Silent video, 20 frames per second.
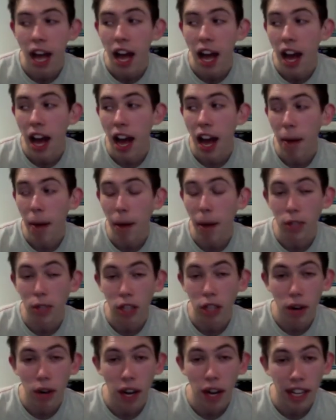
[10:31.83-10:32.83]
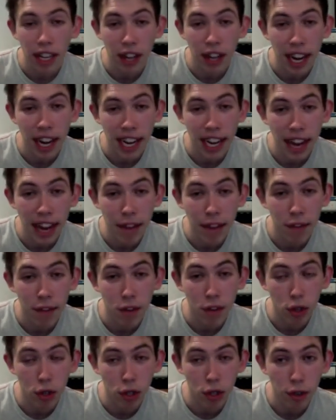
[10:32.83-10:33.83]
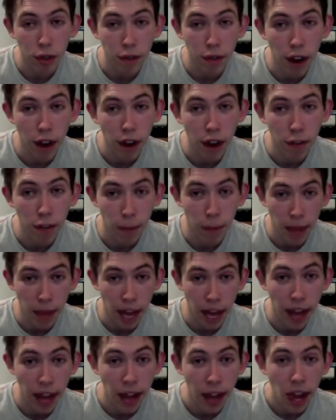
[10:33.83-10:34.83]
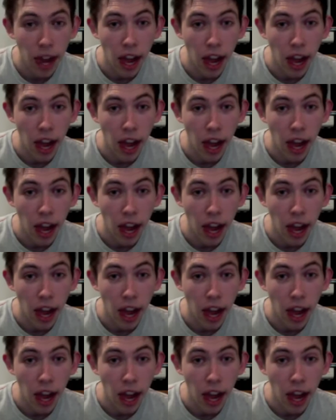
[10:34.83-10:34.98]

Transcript: Uh, I'm so lucky that I live not too far from there.